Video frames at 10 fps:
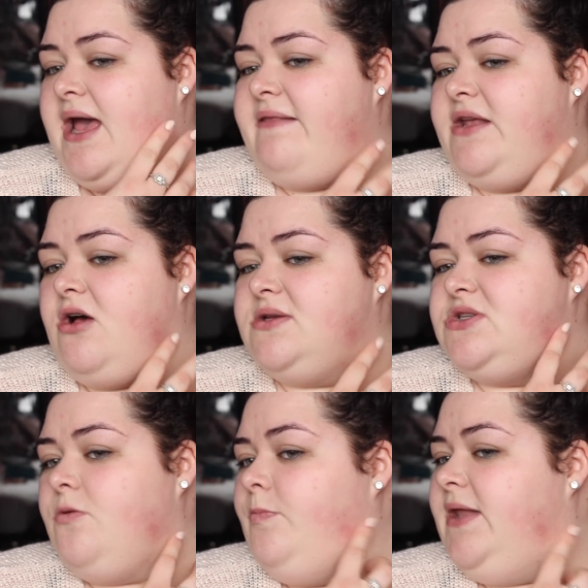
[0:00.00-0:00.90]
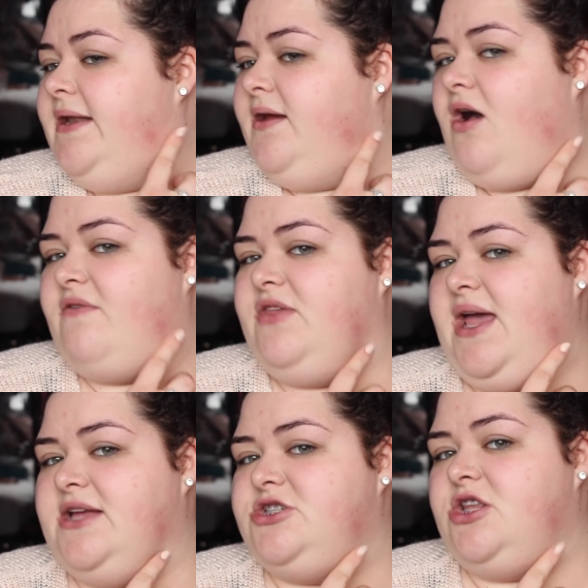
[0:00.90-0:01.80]
and then also blending off
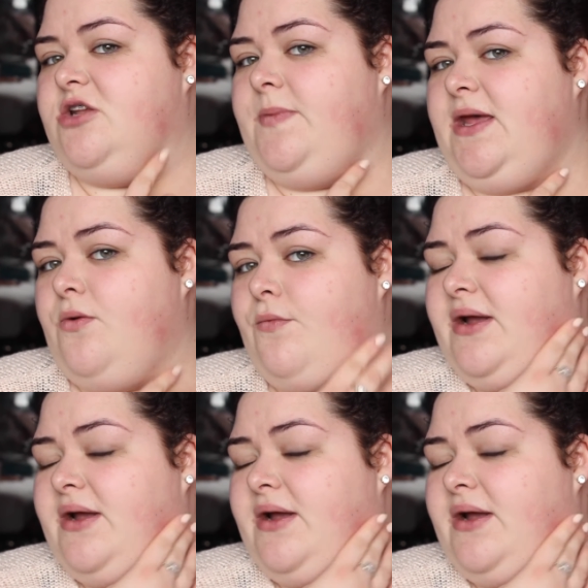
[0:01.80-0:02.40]
the edge a little bit.